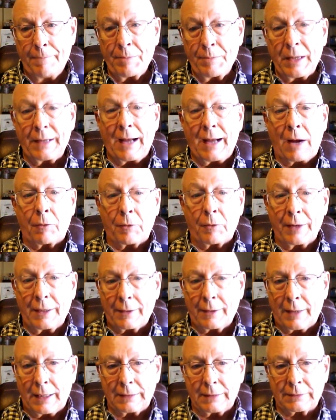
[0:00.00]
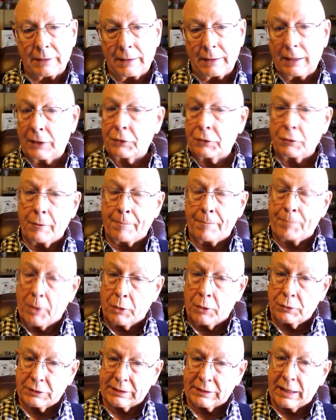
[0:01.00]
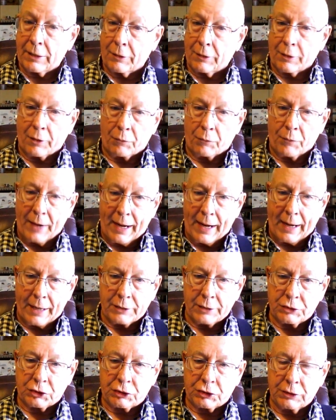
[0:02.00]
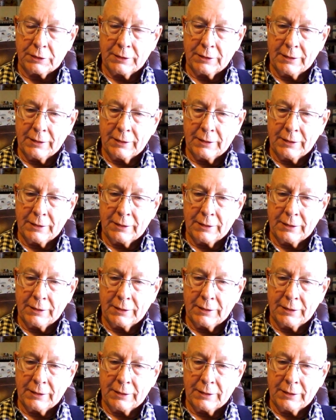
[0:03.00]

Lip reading: not realizing that to impose that on a ranch